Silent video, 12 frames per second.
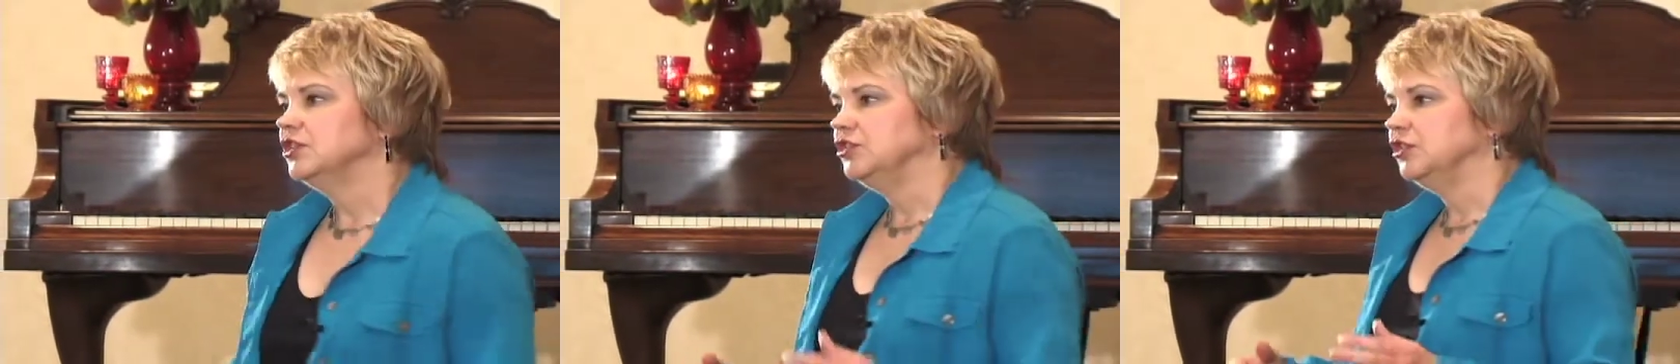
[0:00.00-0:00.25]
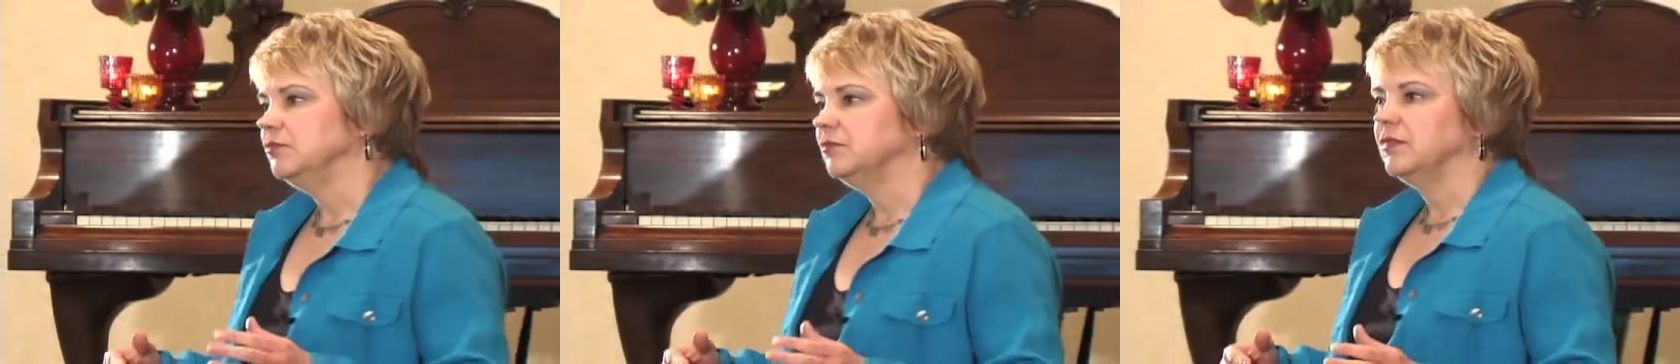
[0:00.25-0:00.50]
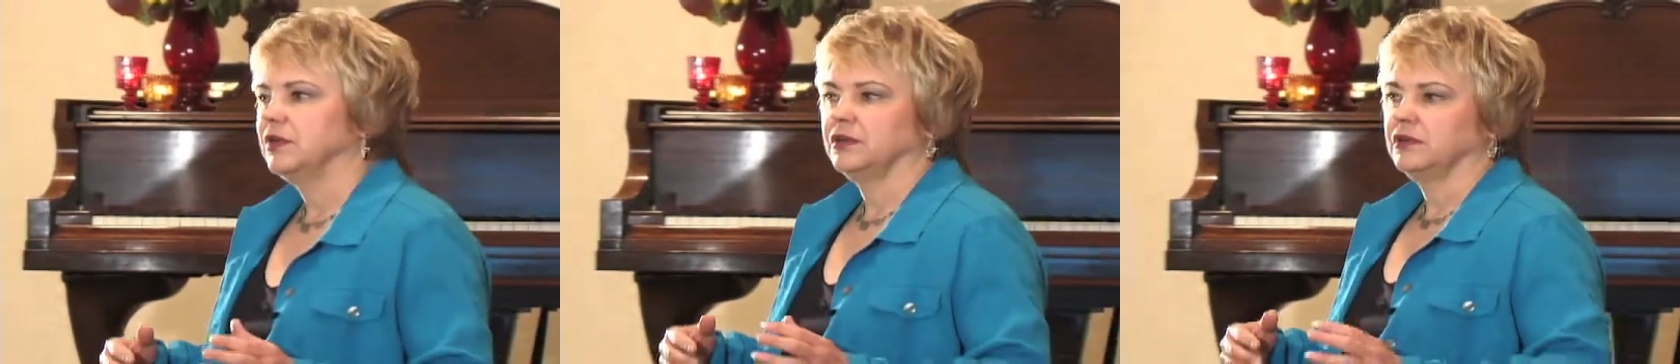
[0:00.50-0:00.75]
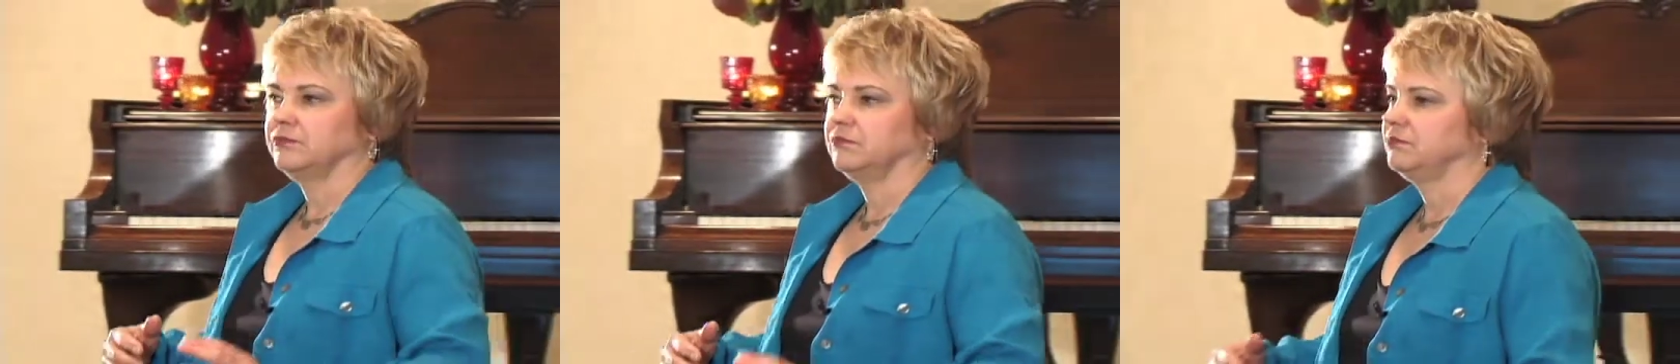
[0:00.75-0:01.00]
Do you
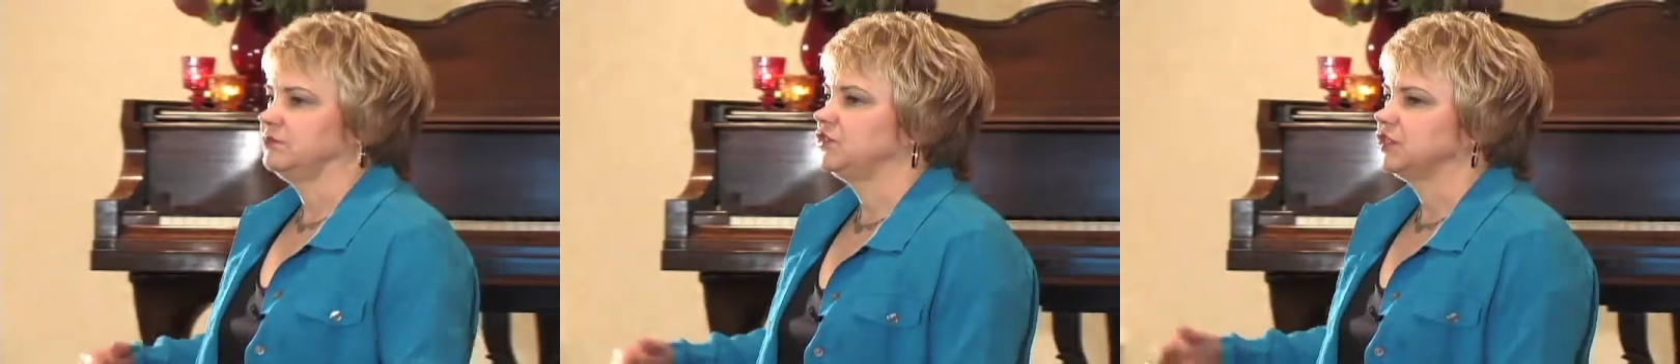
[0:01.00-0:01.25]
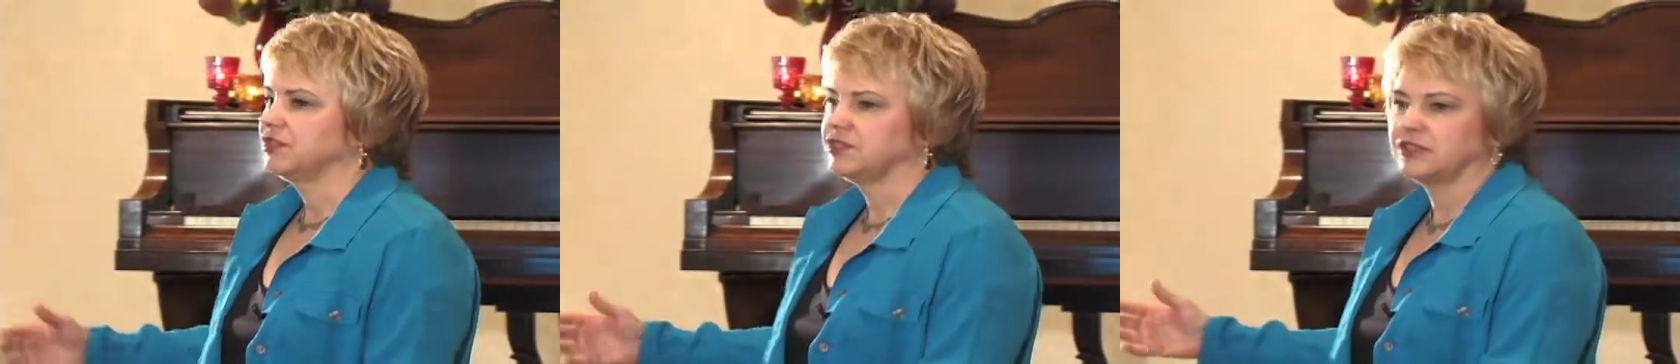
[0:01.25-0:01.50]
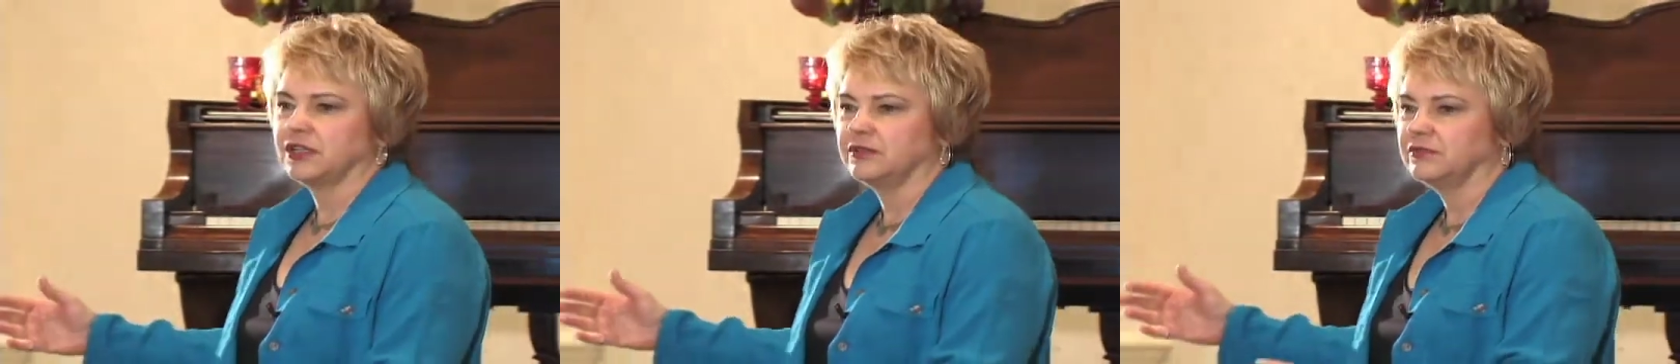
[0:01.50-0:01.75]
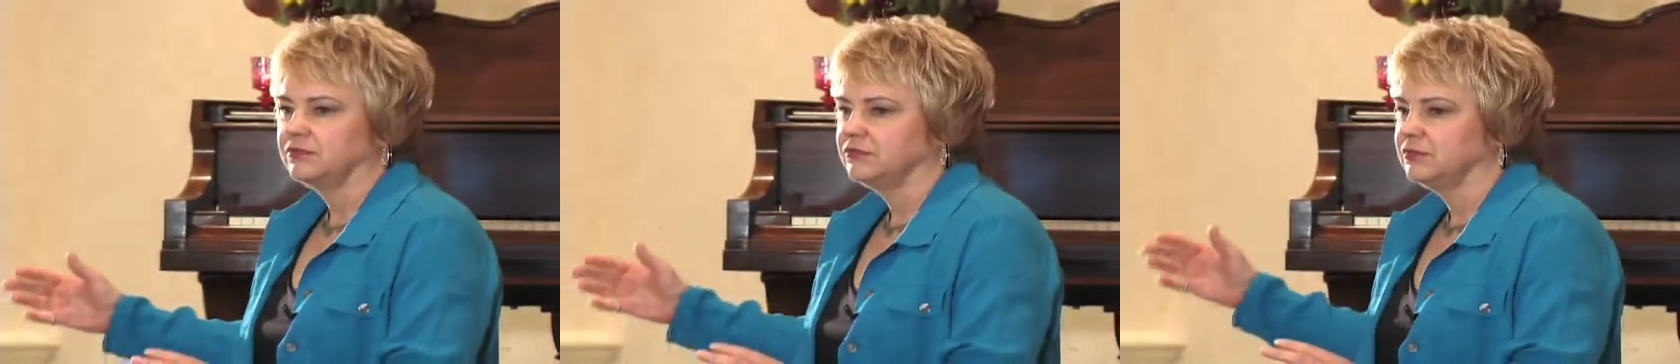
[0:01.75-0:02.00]
just
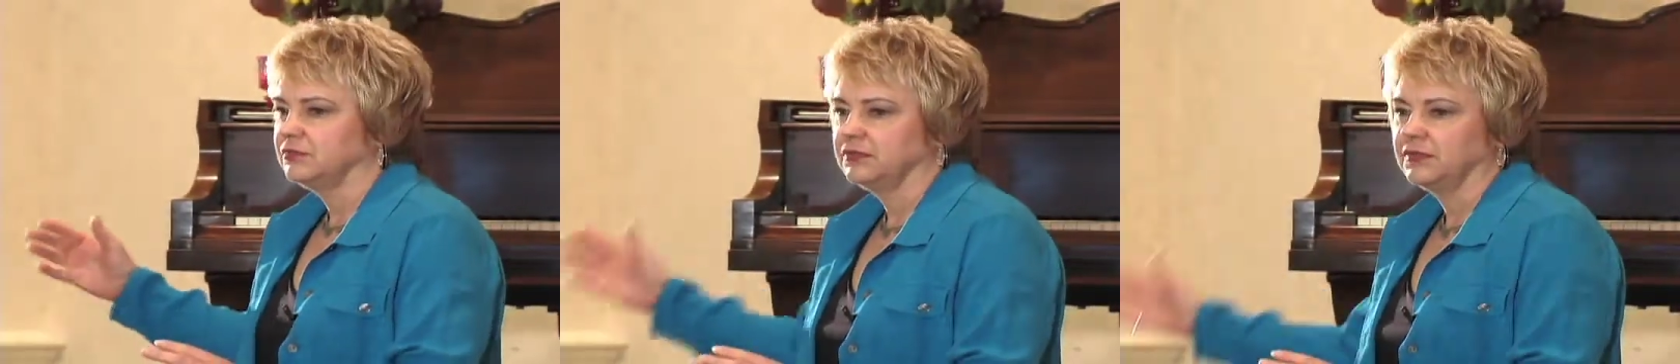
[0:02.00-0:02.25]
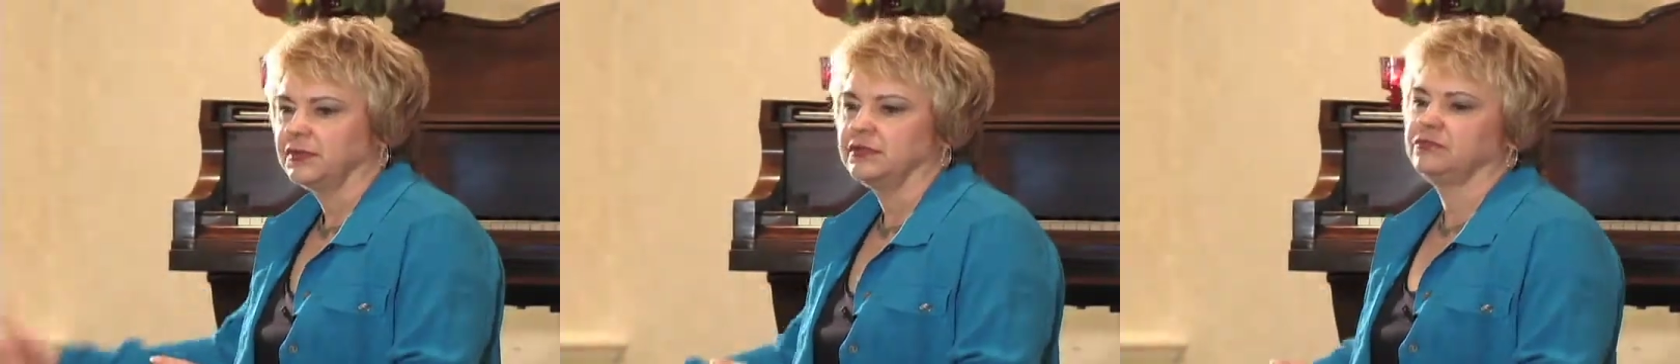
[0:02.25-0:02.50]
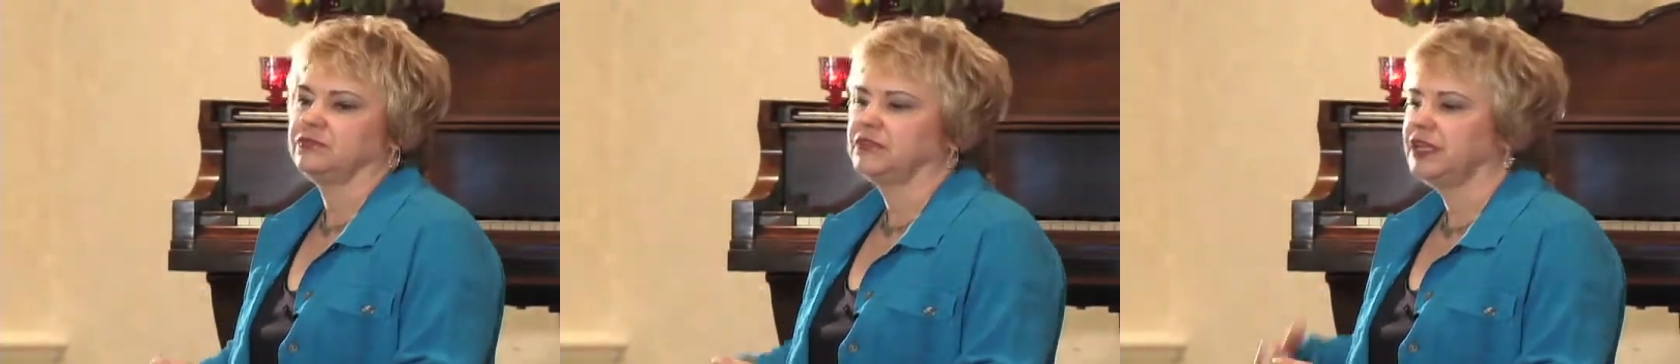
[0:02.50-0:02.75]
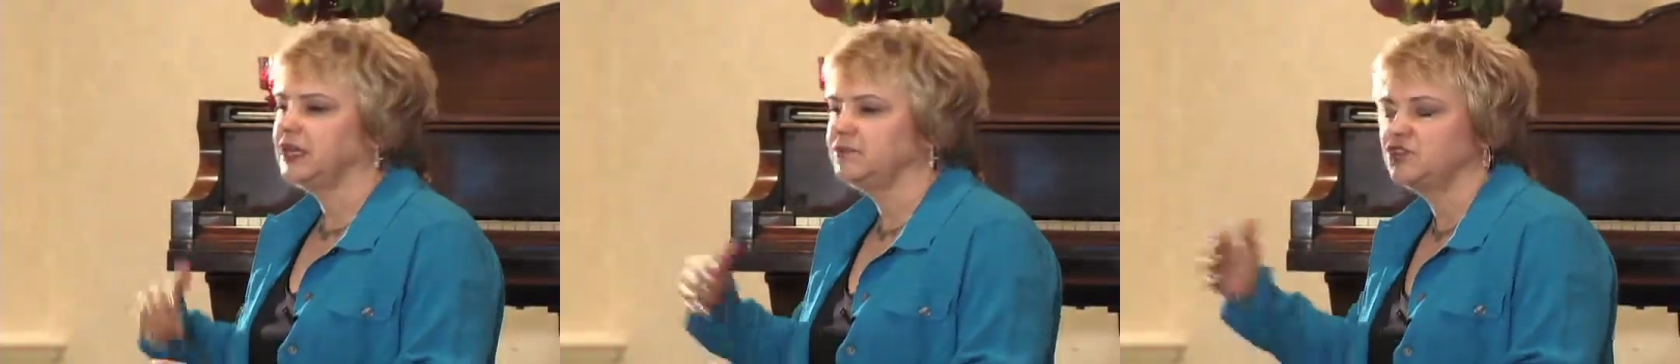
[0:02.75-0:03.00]

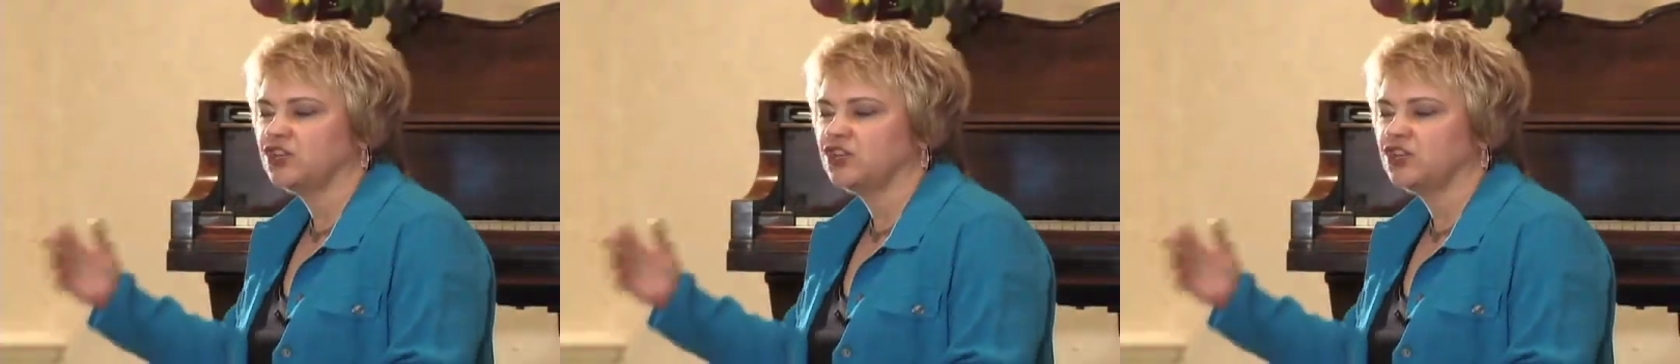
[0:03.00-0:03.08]
keep